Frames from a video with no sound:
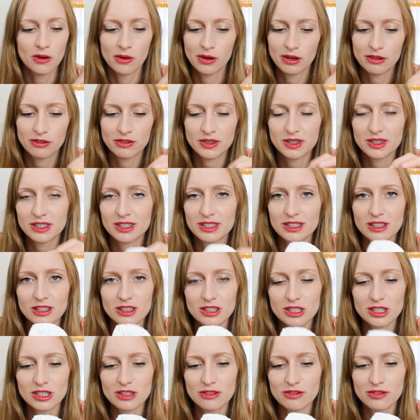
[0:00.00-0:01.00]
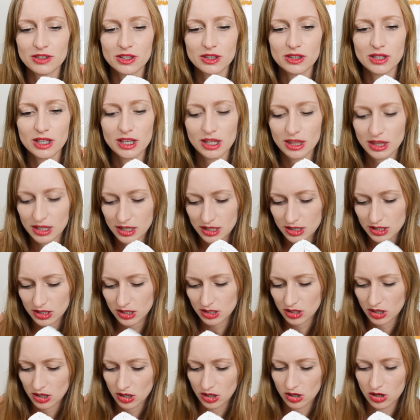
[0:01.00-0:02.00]
If it starts to feel like things
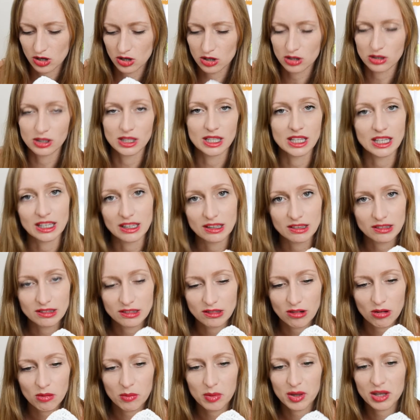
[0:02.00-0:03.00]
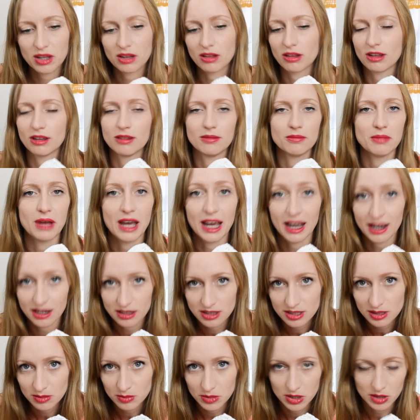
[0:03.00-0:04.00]
are curling in a little bit, then add
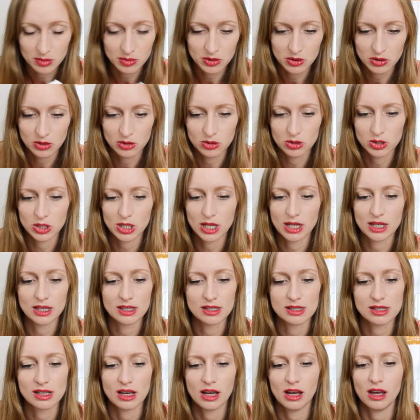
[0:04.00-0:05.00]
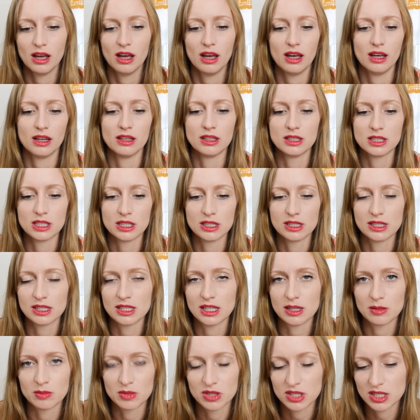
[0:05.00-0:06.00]
some double crochets into the
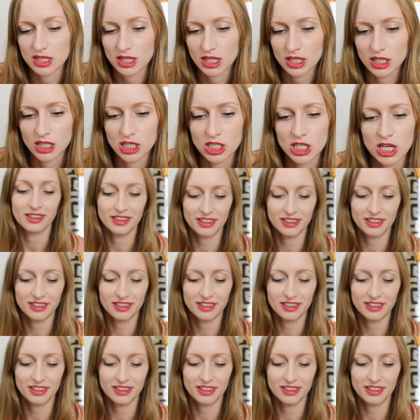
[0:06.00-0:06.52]
same stitch.